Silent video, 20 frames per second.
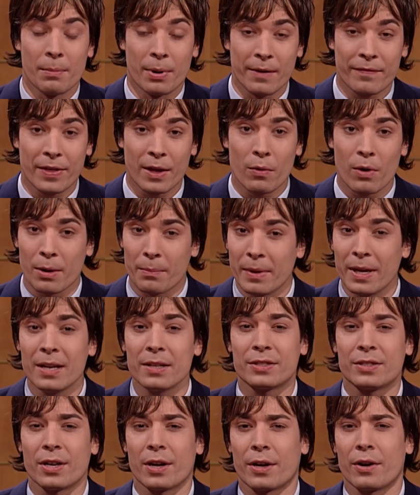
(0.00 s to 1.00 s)
But if they want me
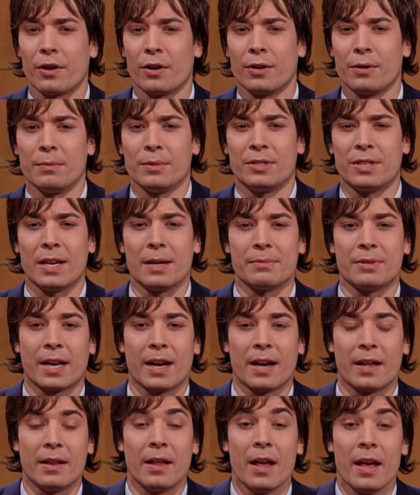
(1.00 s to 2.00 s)
to start going to museums
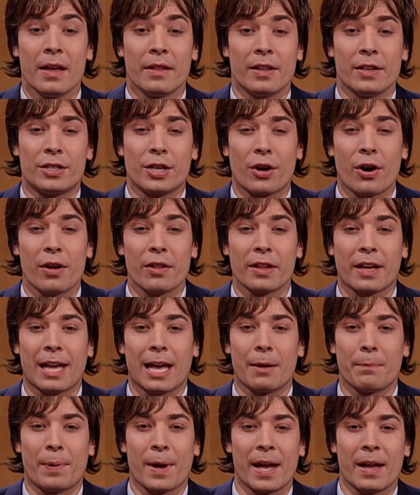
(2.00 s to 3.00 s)
again, they should call the
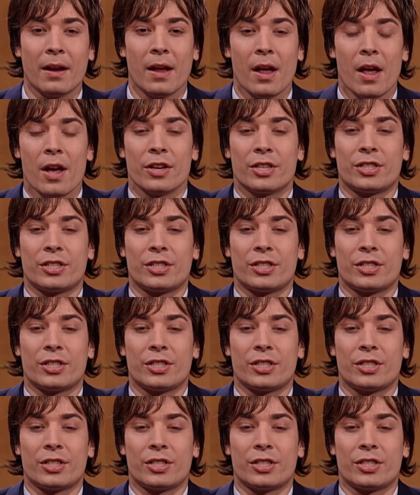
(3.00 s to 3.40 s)
campaign,